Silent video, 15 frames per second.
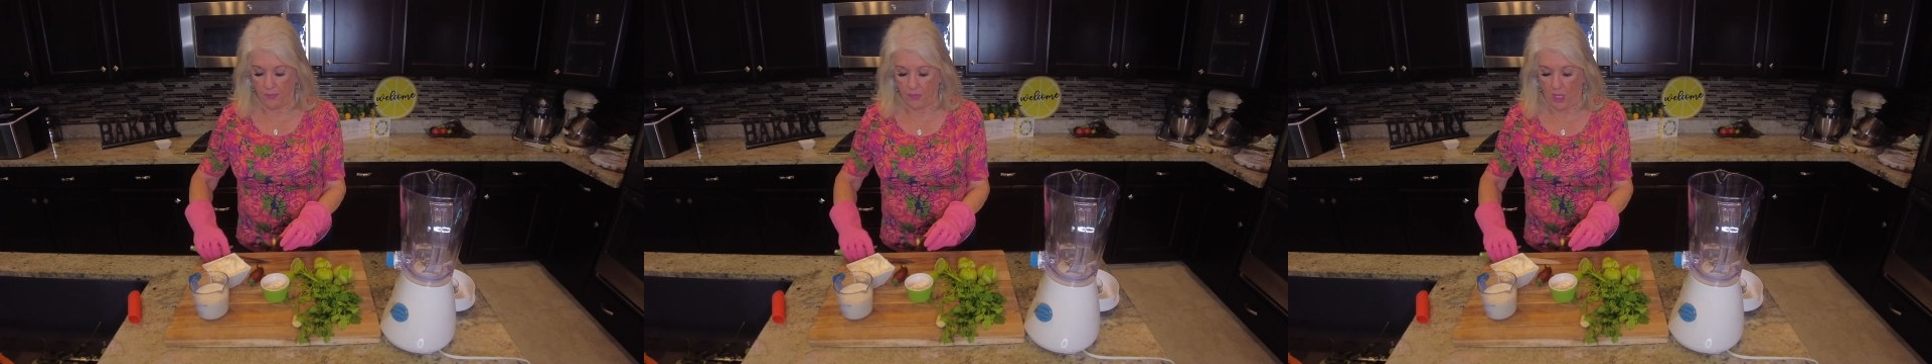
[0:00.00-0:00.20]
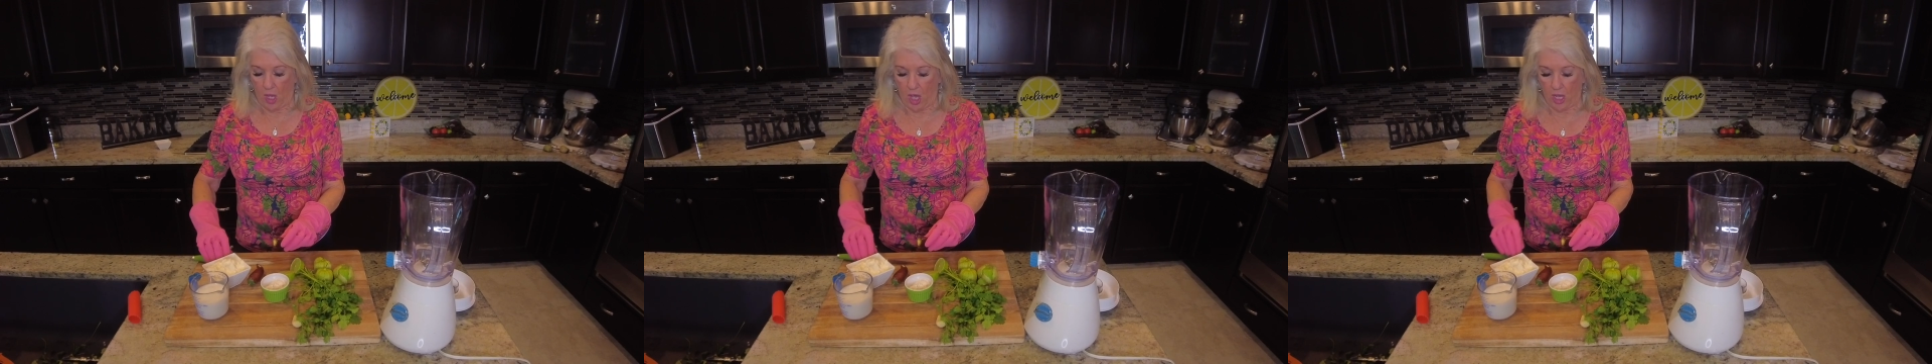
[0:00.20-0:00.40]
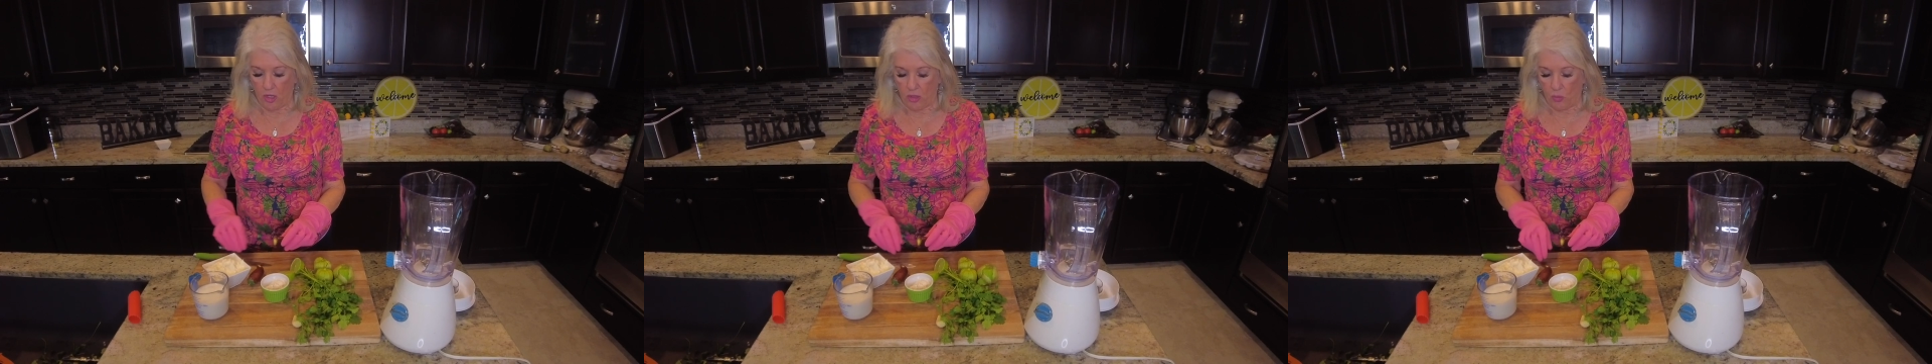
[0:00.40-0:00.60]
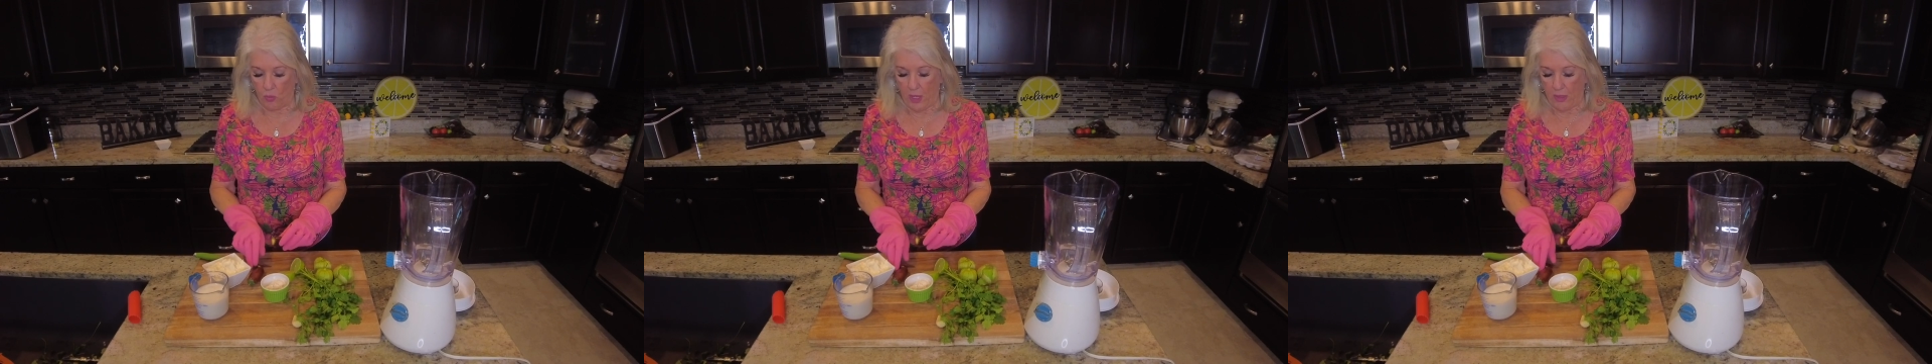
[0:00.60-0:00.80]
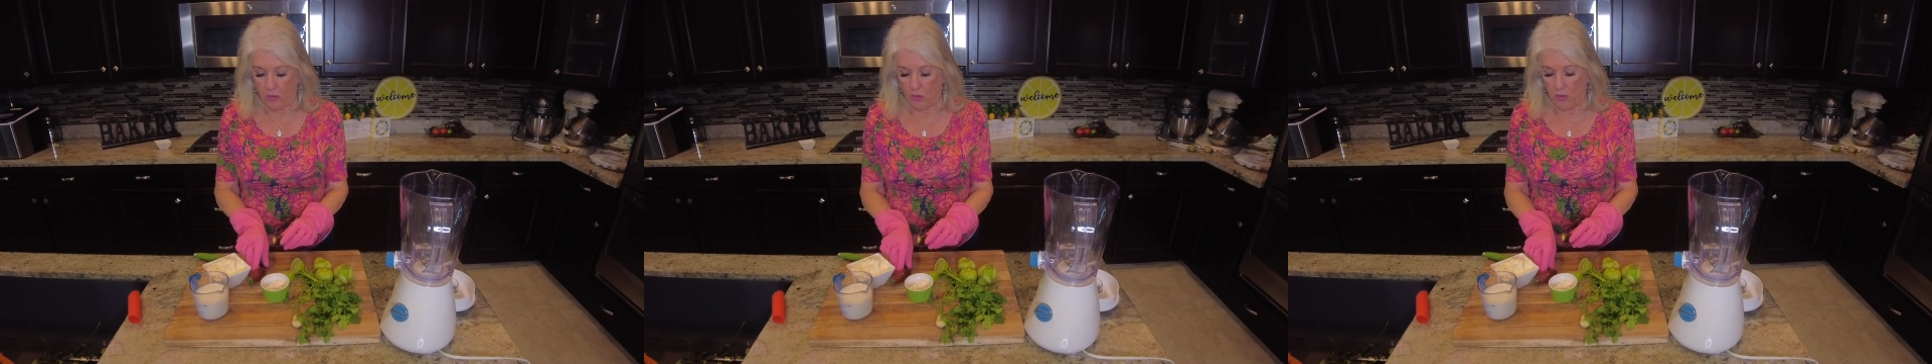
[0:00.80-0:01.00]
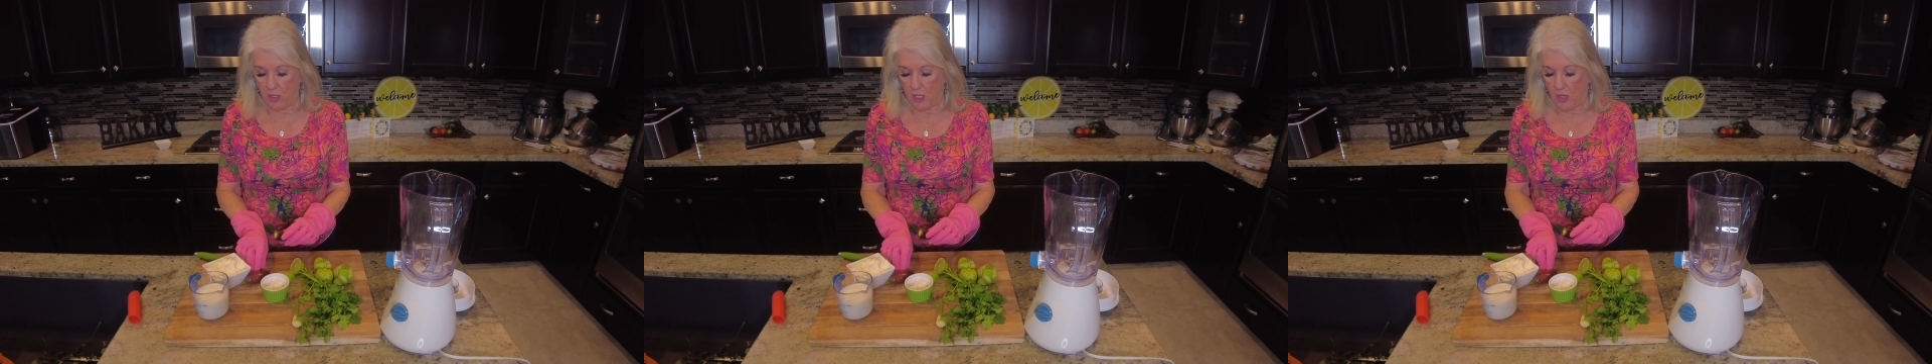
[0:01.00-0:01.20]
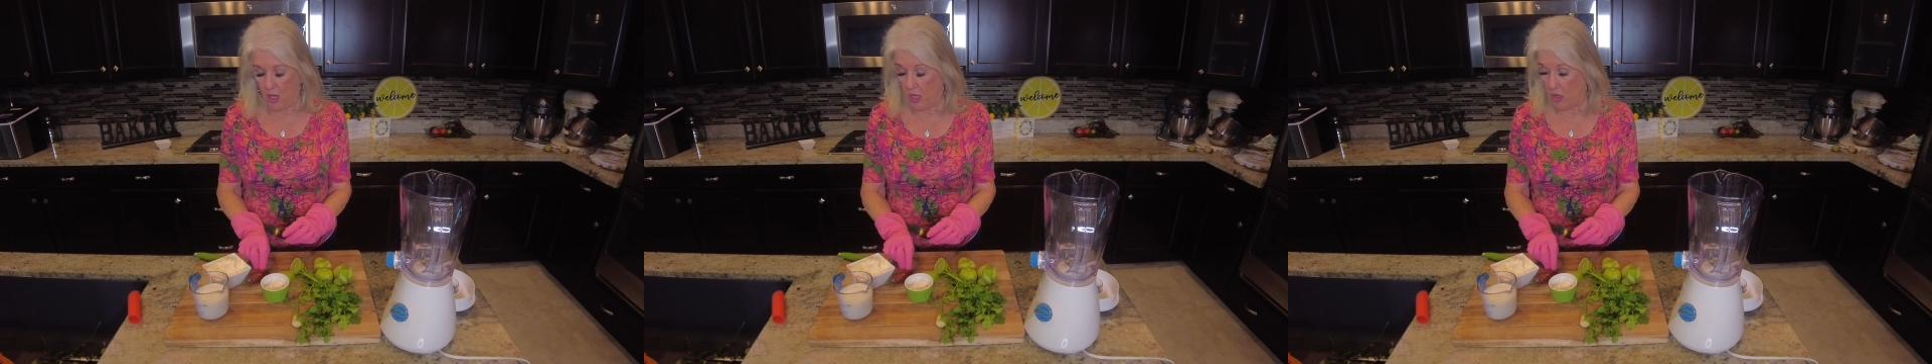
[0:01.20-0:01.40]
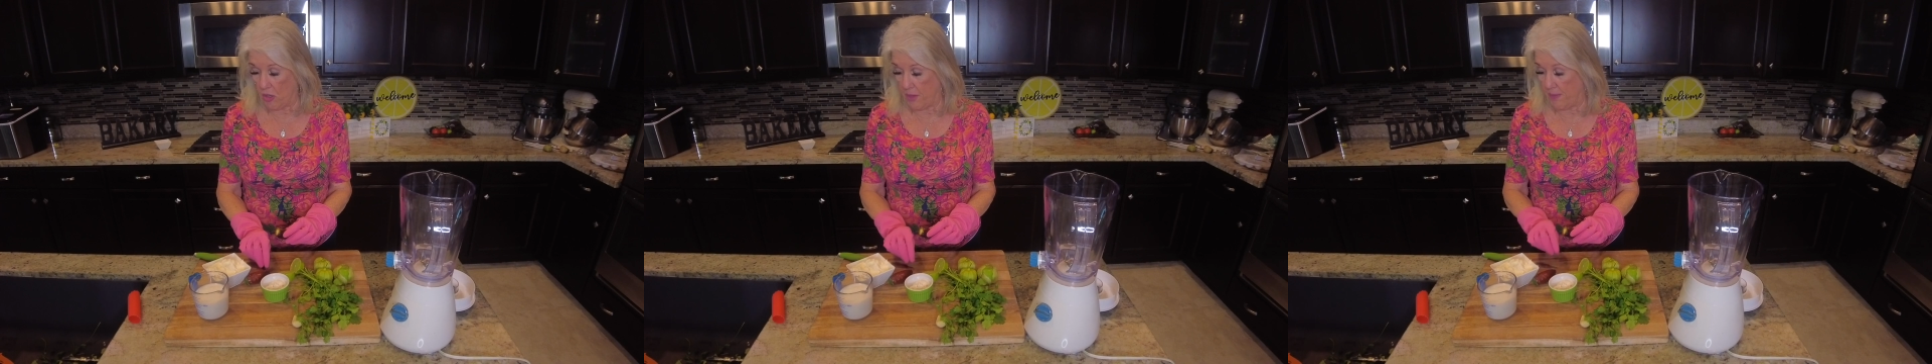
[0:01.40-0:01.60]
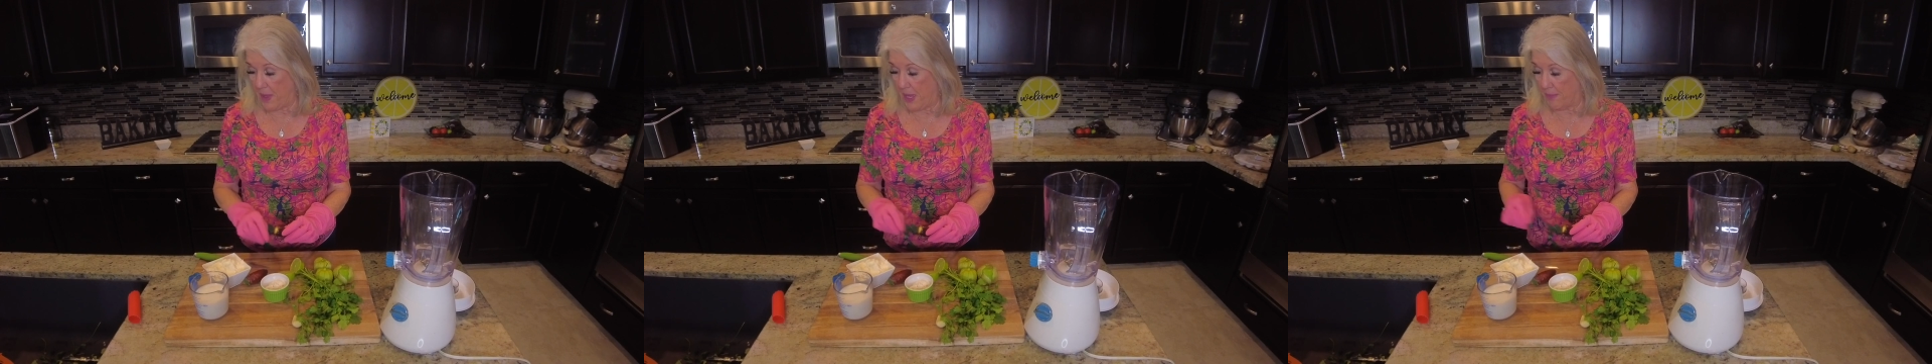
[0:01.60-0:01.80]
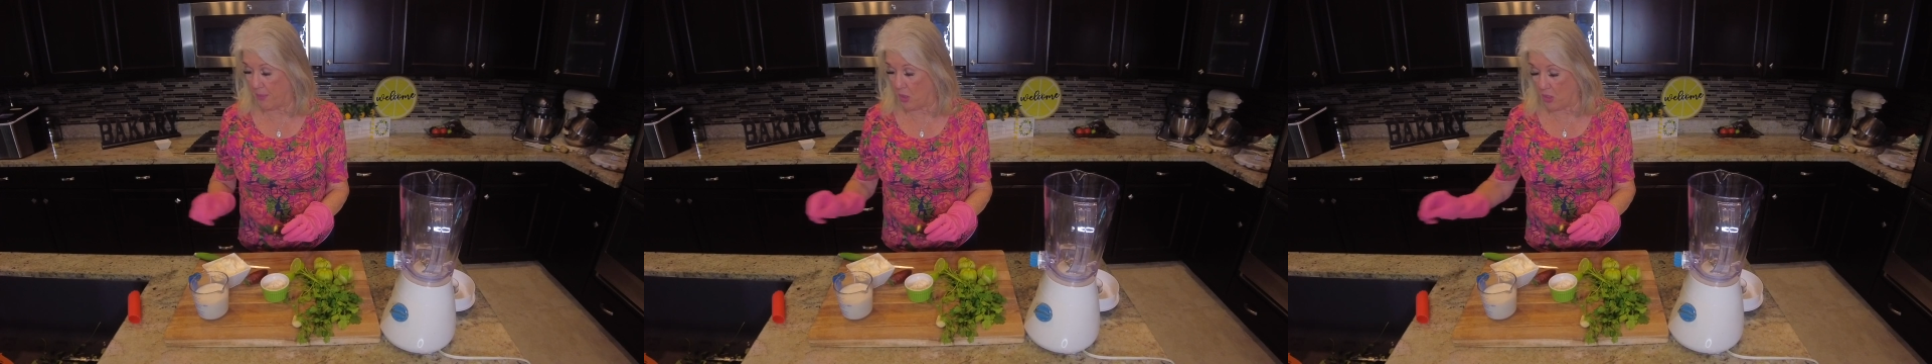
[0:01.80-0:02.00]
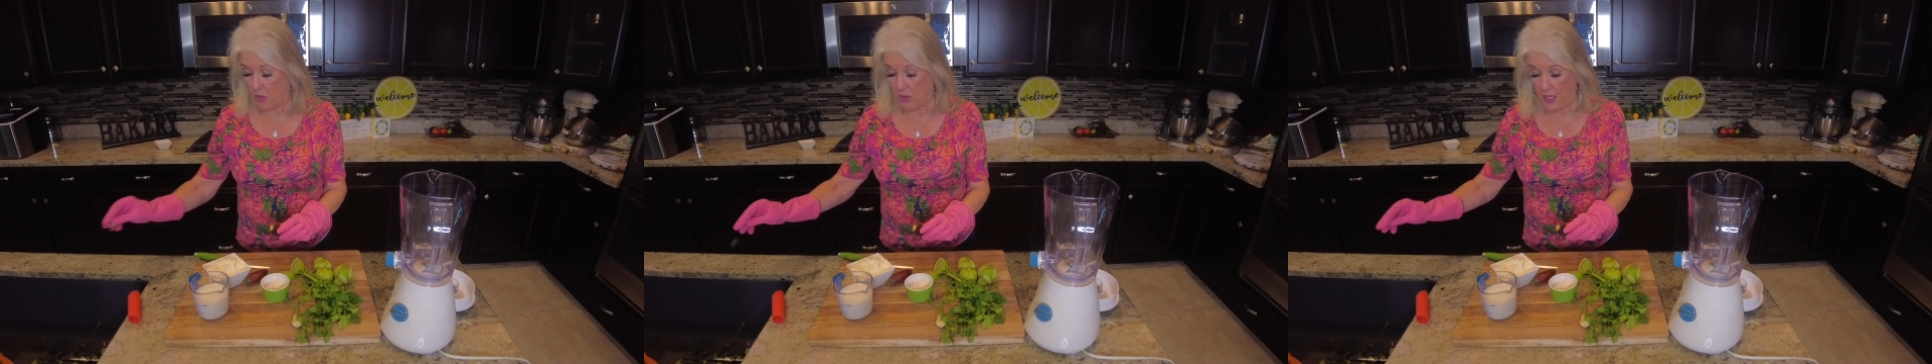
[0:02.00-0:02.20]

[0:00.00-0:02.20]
hotter the weather, the hotter the pepper,